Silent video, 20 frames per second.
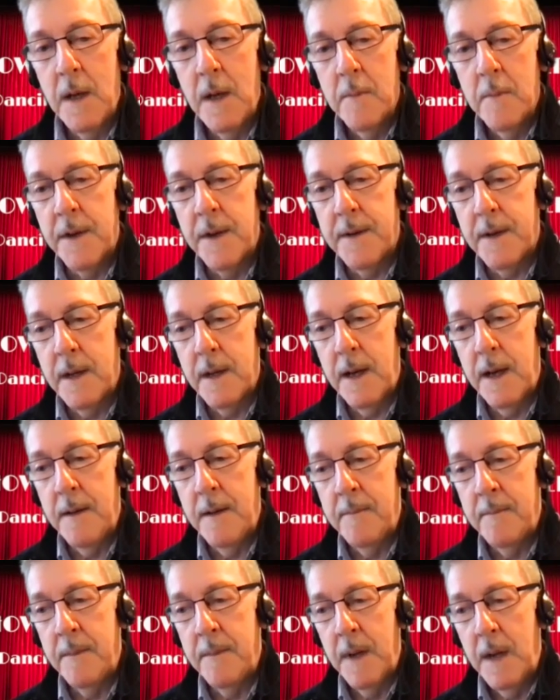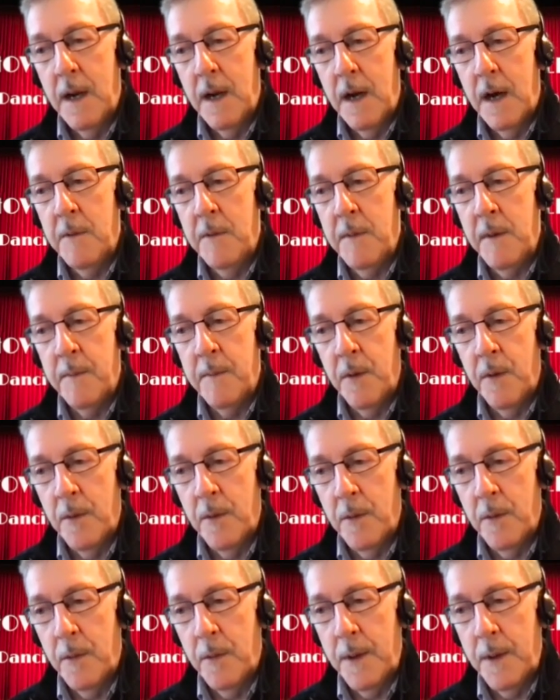But I remember